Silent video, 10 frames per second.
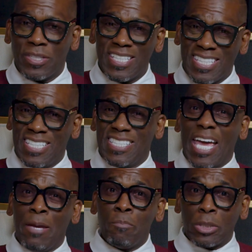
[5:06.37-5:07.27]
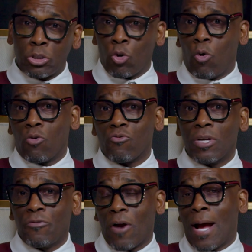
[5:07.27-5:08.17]
This is a
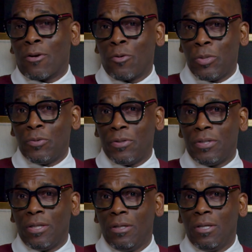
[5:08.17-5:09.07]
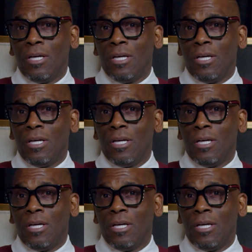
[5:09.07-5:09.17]
maturing for our community,